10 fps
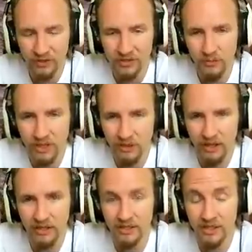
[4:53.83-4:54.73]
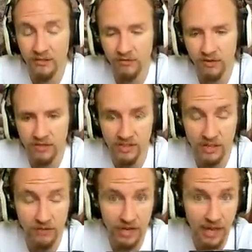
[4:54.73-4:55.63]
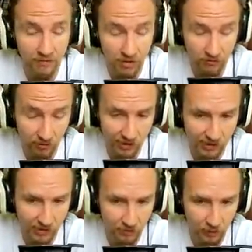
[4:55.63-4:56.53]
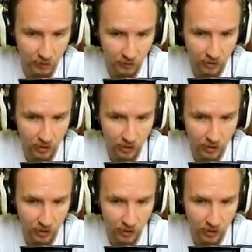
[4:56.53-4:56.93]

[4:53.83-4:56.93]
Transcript: on something like a T-57 Heavy, for example.